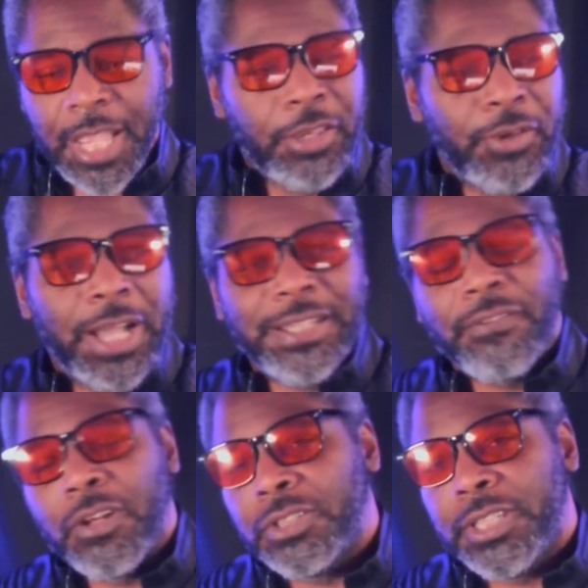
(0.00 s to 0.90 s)
You guys have
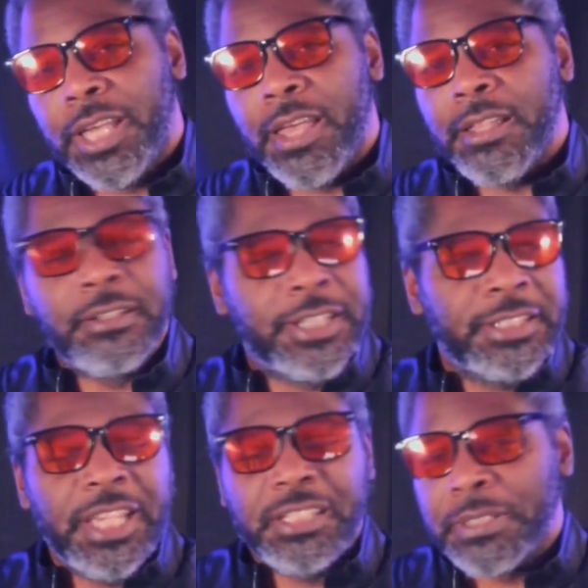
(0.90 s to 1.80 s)
to understand
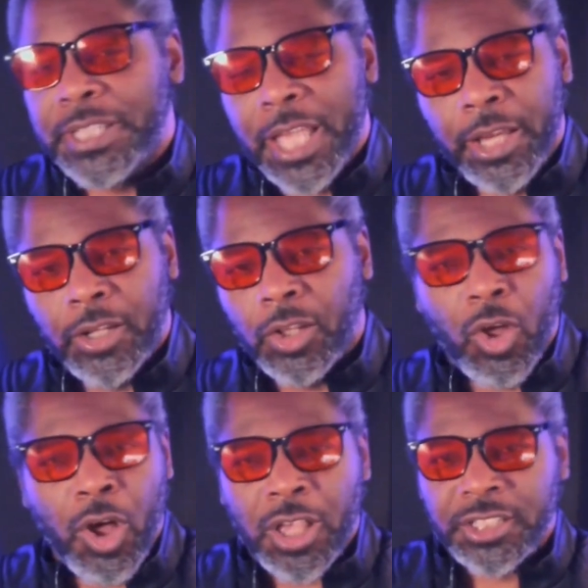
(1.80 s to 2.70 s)
Disney has been taking a
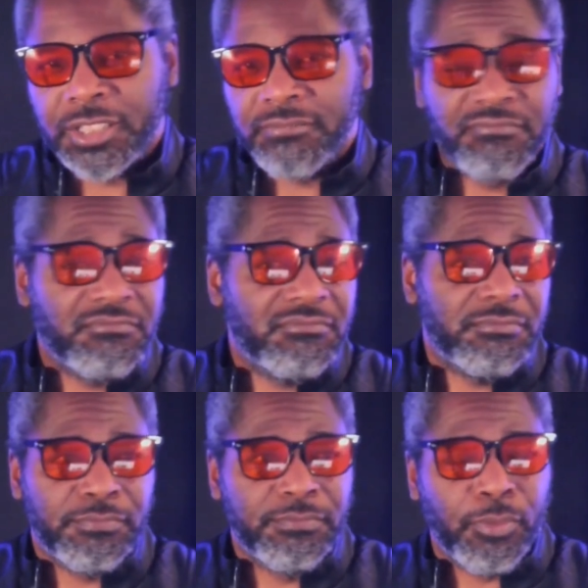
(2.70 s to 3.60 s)
loss
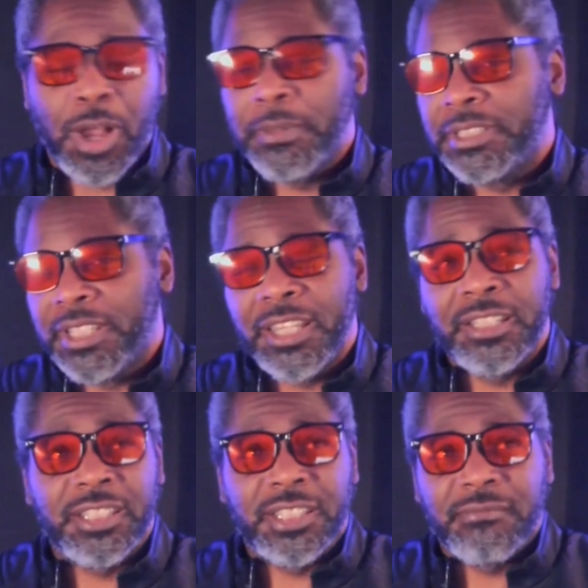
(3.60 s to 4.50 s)
probably
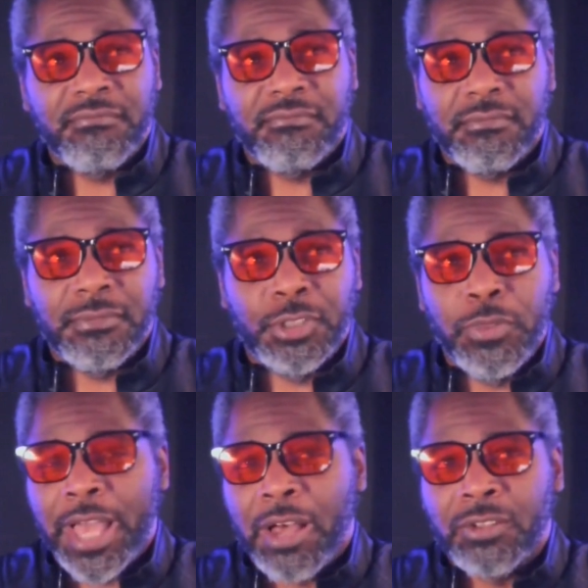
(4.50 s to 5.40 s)
since
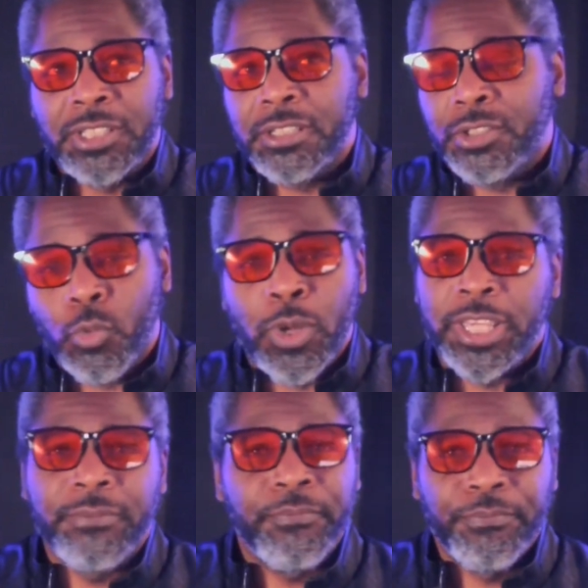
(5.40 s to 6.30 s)
2020.